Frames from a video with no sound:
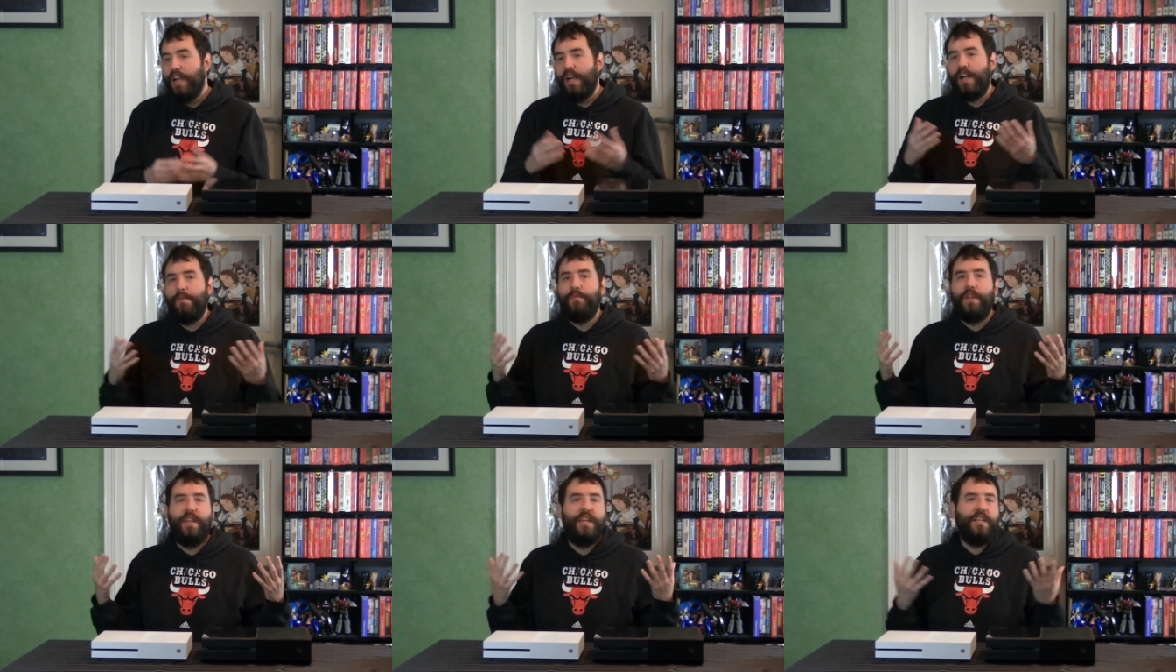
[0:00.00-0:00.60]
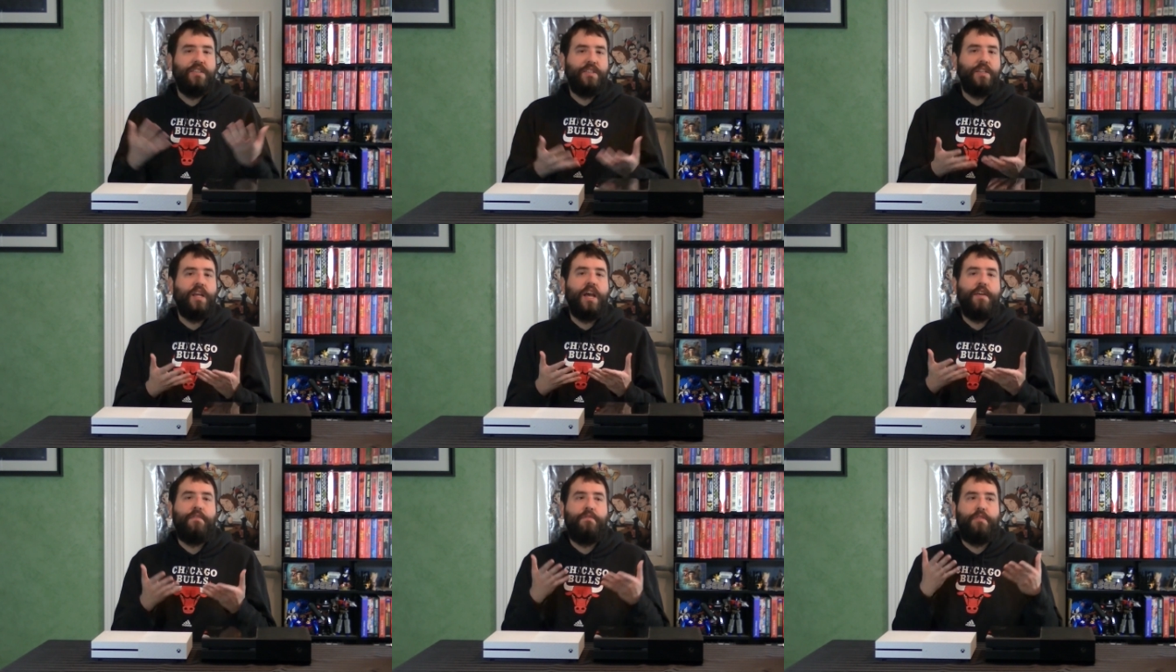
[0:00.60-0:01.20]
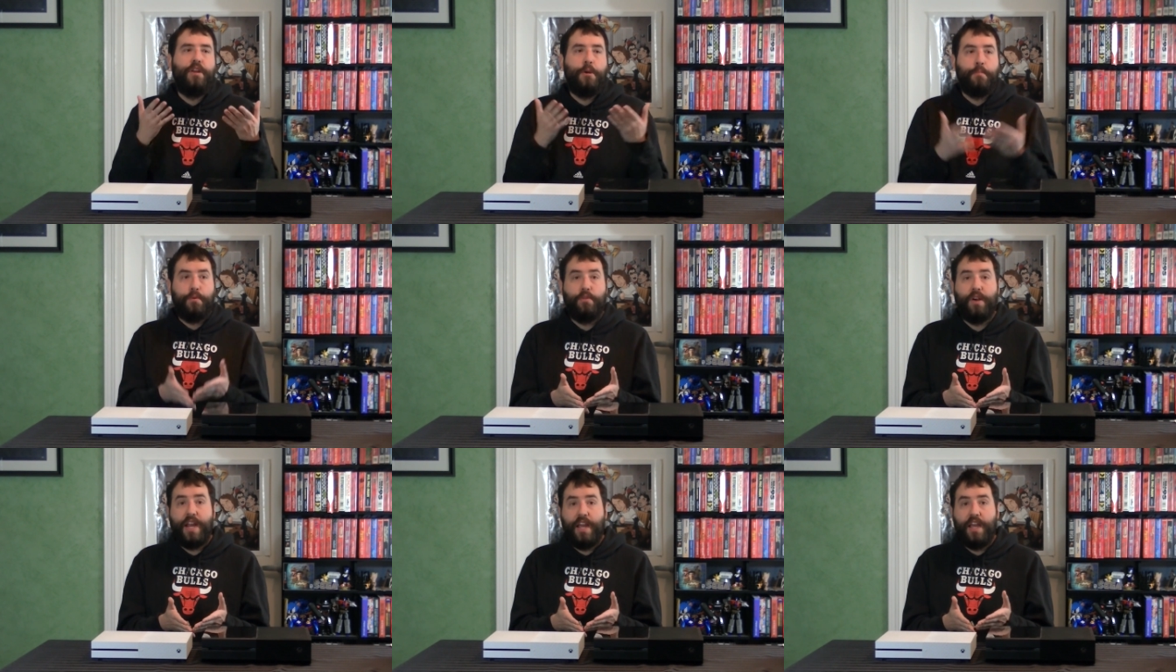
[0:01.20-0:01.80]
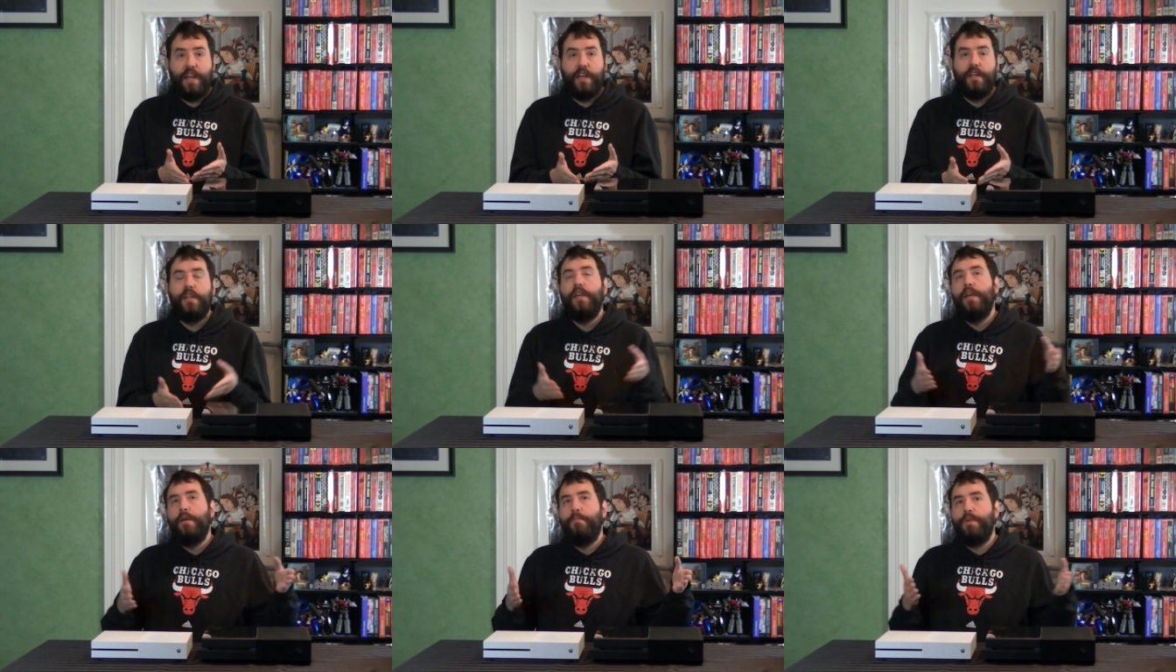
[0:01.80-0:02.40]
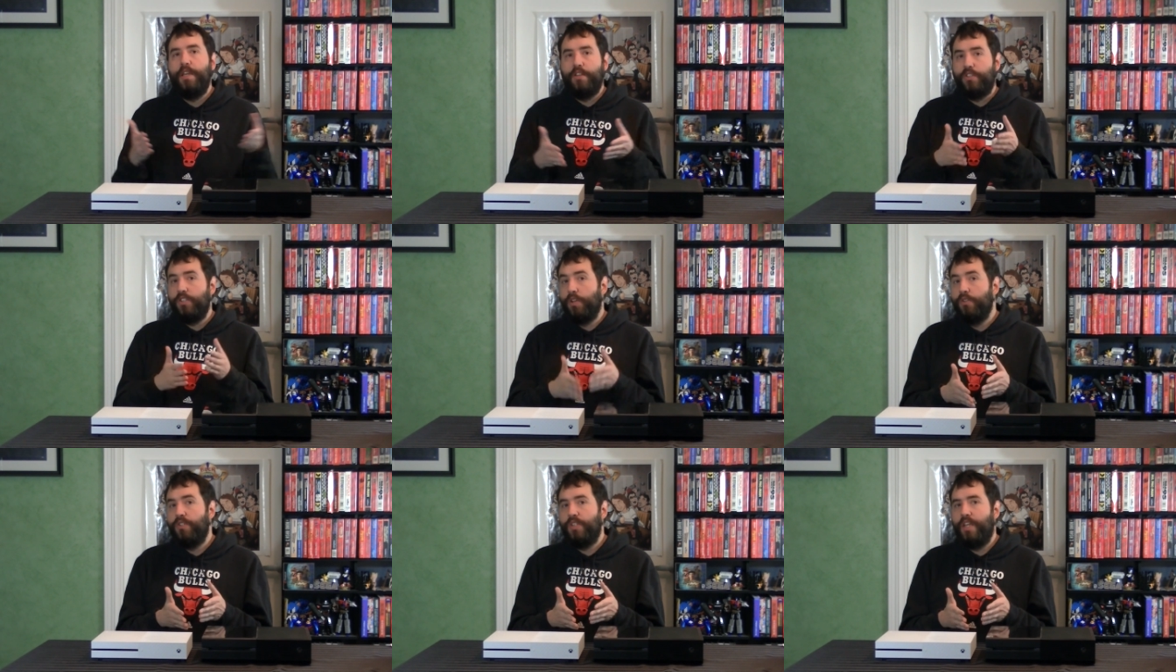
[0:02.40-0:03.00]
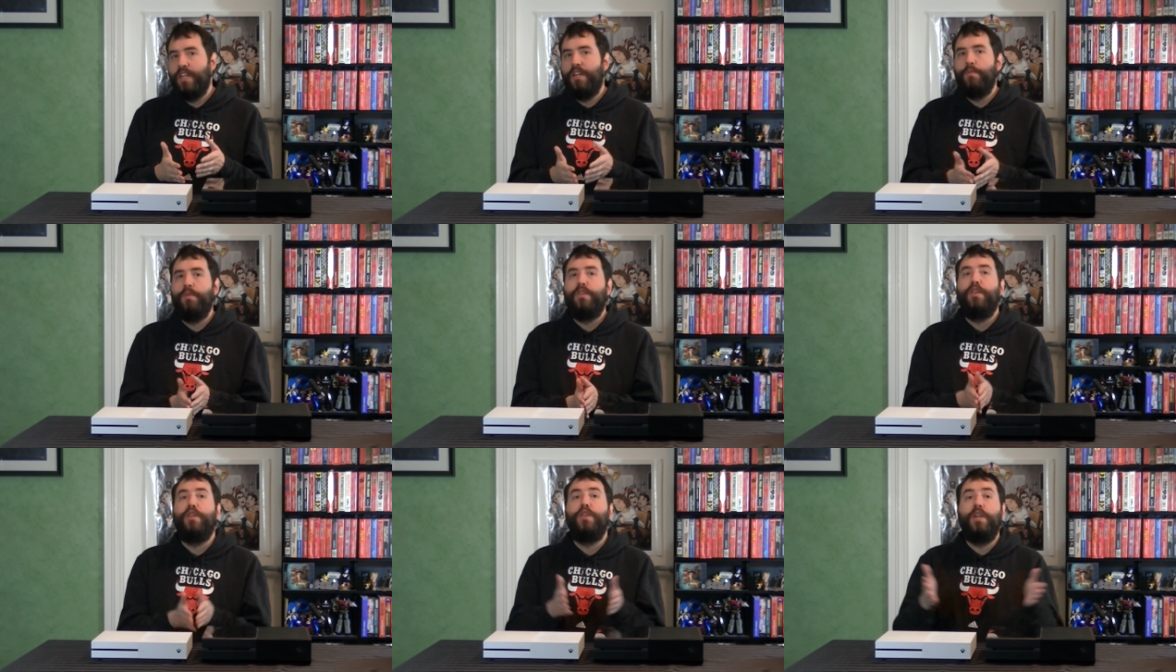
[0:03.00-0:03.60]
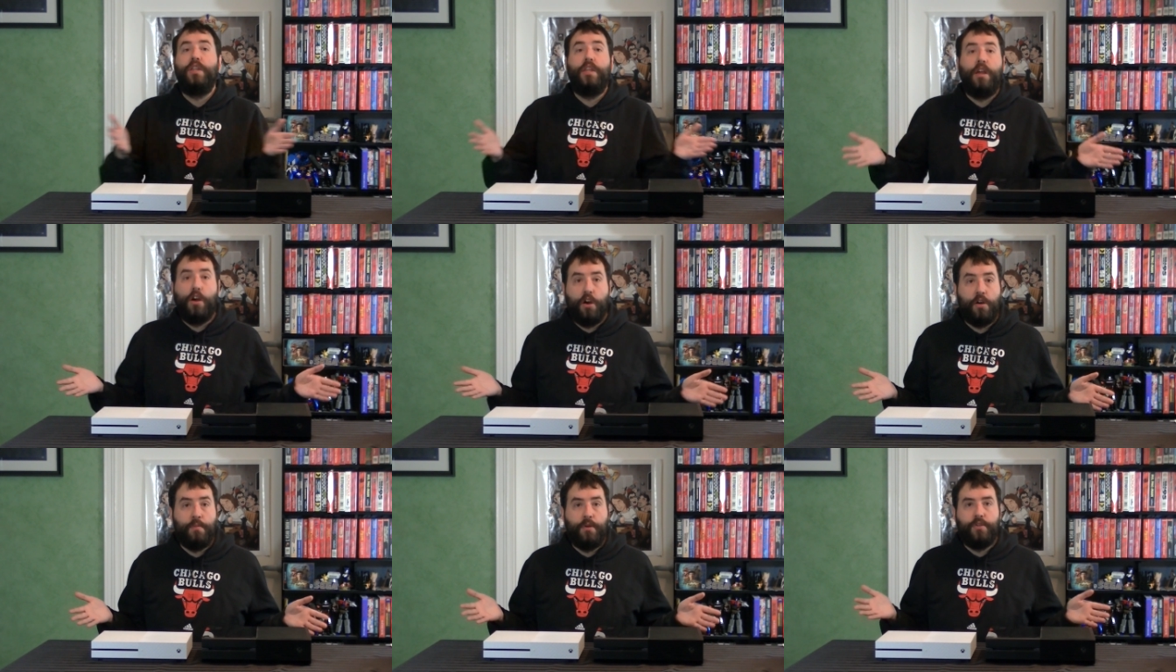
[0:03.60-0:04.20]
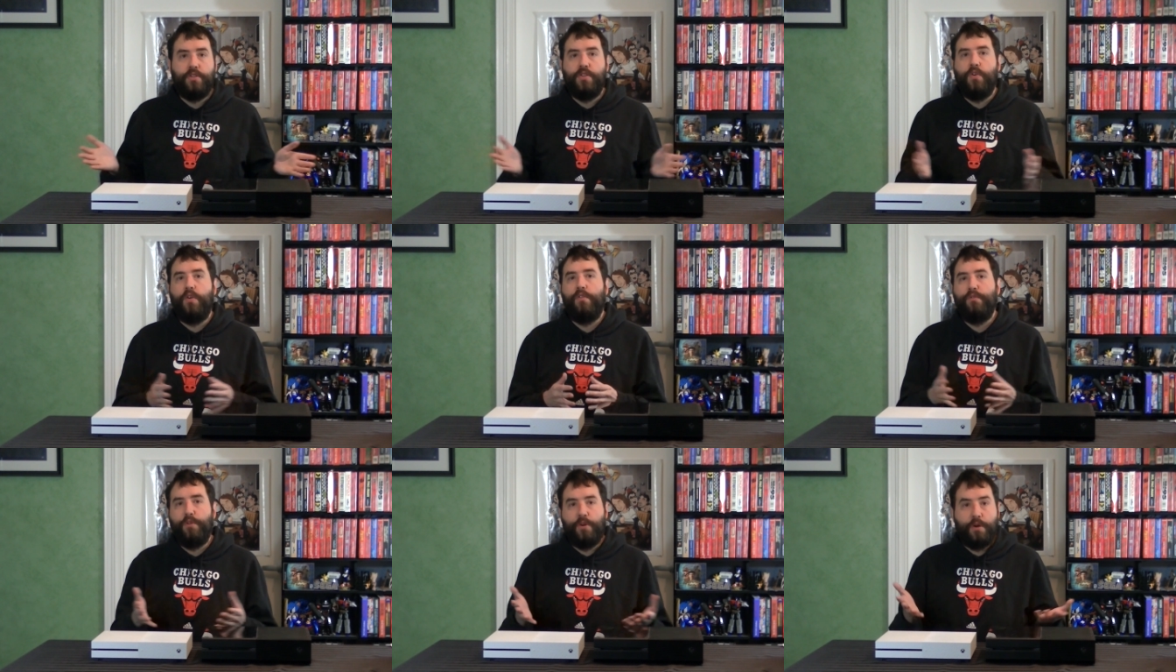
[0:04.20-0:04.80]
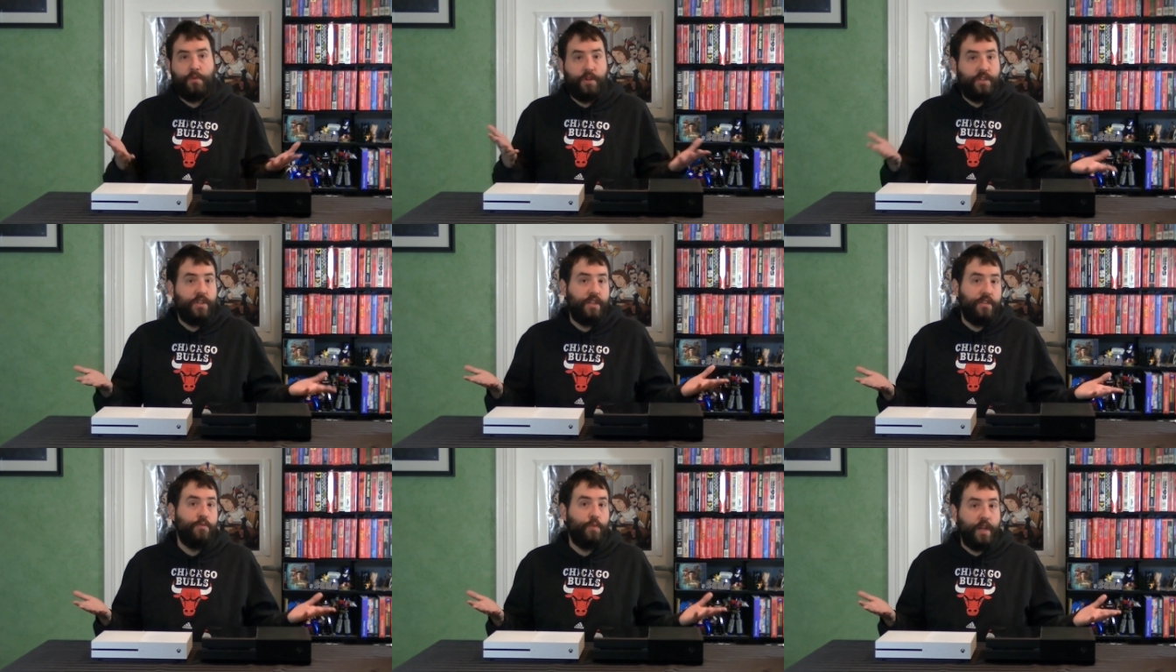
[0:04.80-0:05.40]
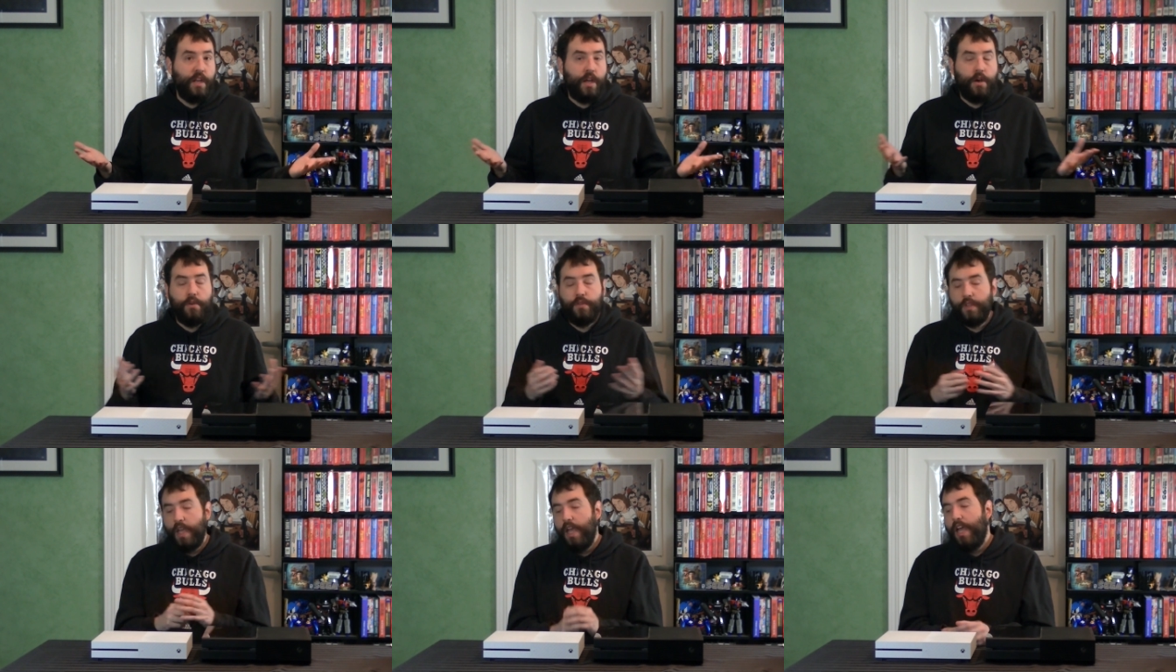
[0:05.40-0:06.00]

and they can still have their brand be associated with the thing they are most known for, which is Windows.